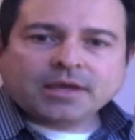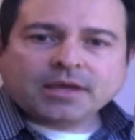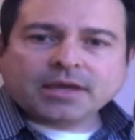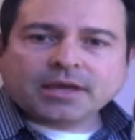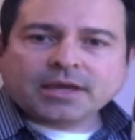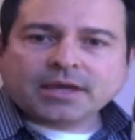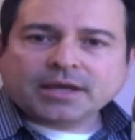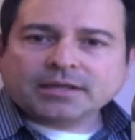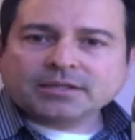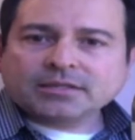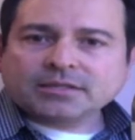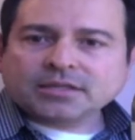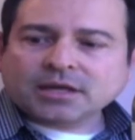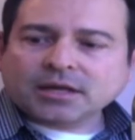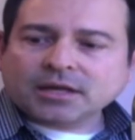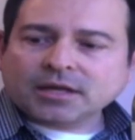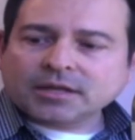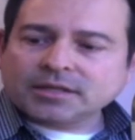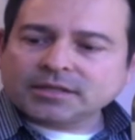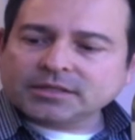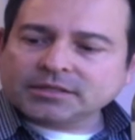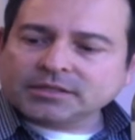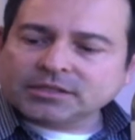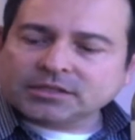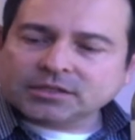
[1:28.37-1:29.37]
And
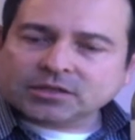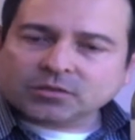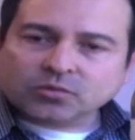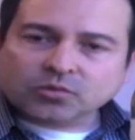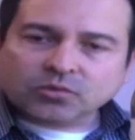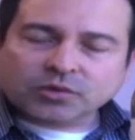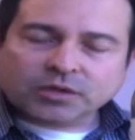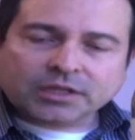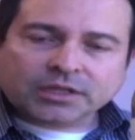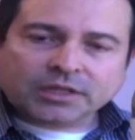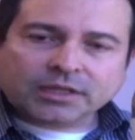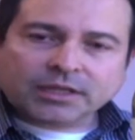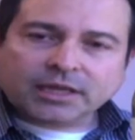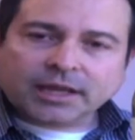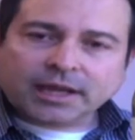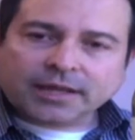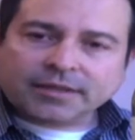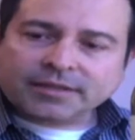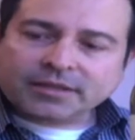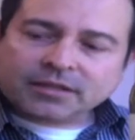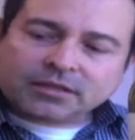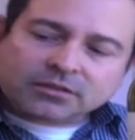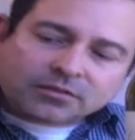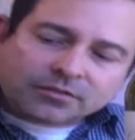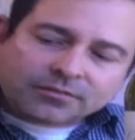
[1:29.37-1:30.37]
this is a really, I
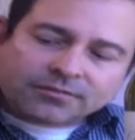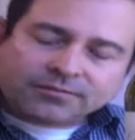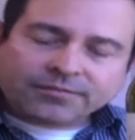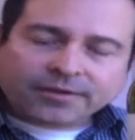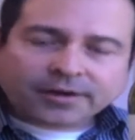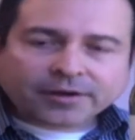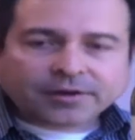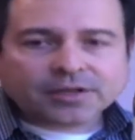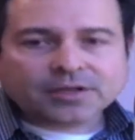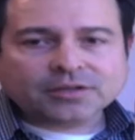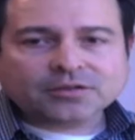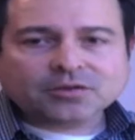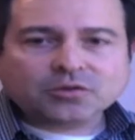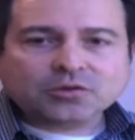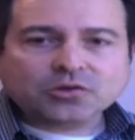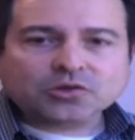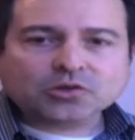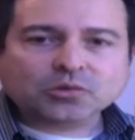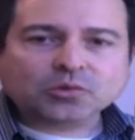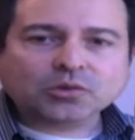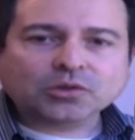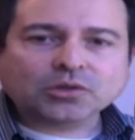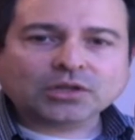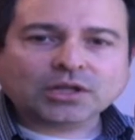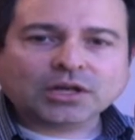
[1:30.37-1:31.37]
think it's a very
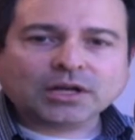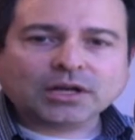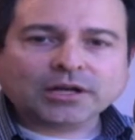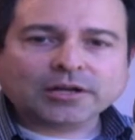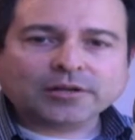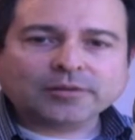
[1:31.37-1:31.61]
unusual